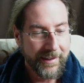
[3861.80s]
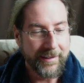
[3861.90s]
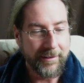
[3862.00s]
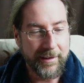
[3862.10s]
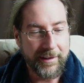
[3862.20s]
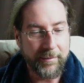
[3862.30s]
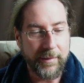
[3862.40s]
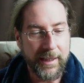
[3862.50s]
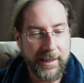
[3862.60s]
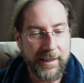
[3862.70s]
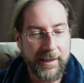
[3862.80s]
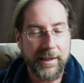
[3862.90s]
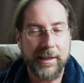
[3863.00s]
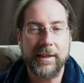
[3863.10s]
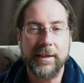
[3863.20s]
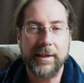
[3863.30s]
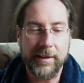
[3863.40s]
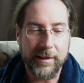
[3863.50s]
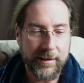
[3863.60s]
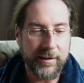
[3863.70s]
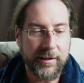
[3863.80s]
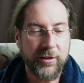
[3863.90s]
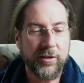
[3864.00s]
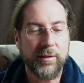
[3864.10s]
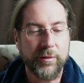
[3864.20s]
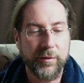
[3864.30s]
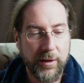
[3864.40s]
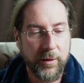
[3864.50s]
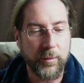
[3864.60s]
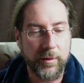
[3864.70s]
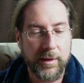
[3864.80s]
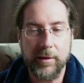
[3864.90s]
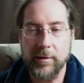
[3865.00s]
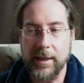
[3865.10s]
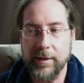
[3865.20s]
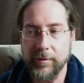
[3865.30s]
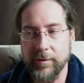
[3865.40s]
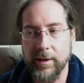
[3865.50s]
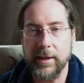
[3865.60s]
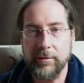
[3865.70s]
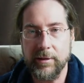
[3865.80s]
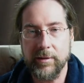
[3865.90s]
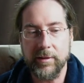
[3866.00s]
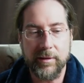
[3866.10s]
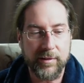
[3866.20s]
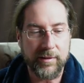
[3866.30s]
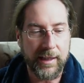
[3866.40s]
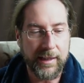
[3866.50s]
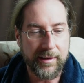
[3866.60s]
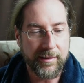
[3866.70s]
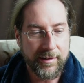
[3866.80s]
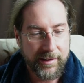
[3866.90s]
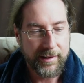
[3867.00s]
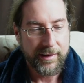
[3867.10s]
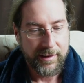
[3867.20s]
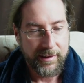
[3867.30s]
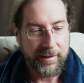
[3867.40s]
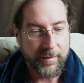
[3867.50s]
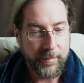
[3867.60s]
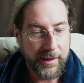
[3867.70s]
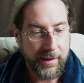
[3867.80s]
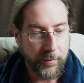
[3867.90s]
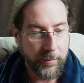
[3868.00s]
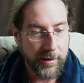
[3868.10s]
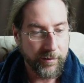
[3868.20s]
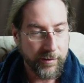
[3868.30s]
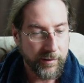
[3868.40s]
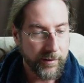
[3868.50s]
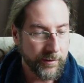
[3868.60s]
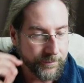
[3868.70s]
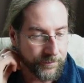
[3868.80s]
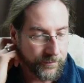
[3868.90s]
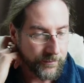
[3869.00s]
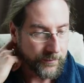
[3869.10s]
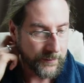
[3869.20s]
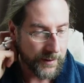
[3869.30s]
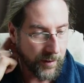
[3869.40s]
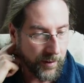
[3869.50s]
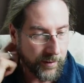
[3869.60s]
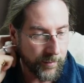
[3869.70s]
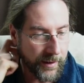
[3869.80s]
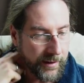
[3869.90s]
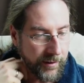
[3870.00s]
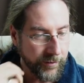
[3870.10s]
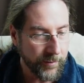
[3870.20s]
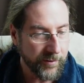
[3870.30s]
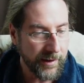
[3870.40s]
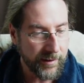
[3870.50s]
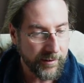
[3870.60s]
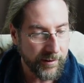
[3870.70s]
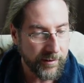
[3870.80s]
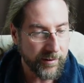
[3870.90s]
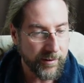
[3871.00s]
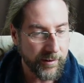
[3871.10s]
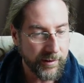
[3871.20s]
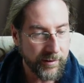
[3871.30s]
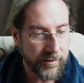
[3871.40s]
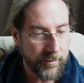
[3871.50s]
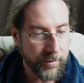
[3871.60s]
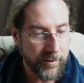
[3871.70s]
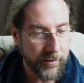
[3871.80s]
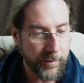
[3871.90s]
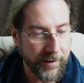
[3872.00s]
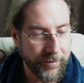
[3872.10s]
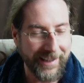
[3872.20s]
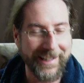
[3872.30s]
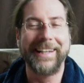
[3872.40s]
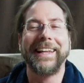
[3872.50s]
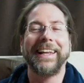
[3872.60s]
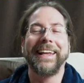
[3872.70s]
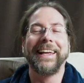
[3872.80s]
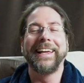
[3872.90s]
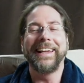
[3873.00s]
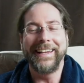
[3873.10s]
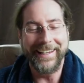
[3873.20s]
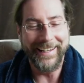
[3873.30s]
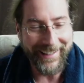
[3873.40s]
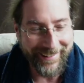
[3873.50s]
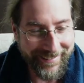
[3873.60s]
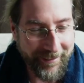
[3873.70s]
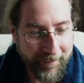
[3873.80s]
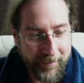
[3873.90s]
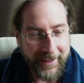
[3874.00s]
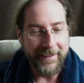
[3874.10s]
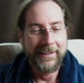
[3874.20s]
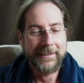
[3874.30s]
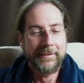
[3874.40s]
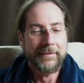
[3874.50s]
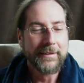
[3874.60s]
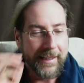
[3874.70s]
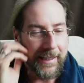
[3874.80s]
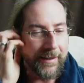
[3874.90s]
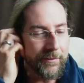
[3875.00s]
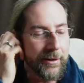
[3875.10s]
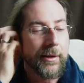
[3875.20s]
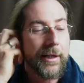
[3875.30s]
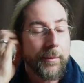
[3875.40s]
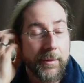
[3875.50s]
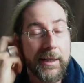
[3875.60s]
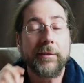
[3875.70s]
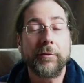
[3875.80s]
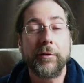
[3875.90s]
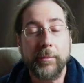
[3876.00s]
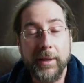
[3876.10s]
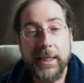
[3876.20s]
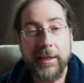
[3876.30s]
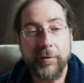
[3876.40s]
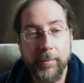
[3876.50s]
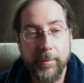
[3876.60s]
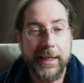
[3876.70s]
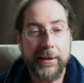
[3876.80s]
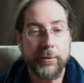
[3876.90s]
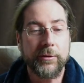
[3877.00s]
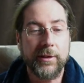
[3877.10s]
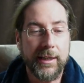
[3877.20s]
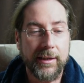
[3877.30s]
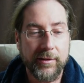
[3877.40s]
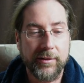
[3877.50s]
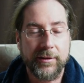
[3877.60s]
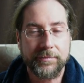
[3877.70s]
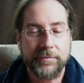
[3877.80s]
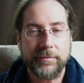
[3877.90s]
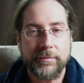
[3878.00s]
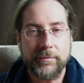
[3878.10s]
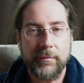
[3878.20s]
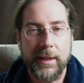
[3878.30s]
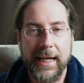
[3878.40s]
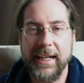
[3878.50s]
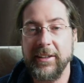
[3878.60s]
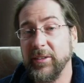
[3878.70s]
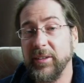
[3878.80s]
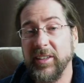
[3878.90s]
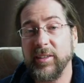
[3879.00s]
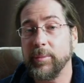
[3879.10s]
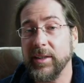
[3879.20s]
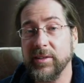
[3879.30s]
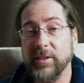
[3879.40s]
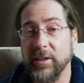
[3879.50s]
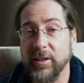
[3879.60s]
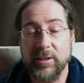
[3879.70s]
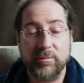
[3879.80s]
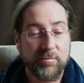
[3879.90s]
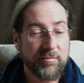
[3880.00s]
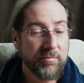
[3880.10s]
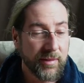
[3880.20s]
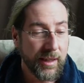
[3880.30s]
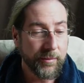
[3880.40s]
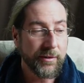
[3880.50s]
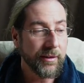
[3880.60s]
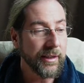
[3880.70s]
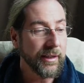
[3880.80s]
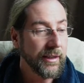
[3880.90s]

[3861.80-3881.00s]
They're really making uh, the t-shirt for you. They don't have a hundred on the side. They're making one for you. All the money from sales, Chris, is going to see Bjørn's wife again. it's so mean. Um, no, but for me, for my use case, ID3 is the best car. I'm sorry.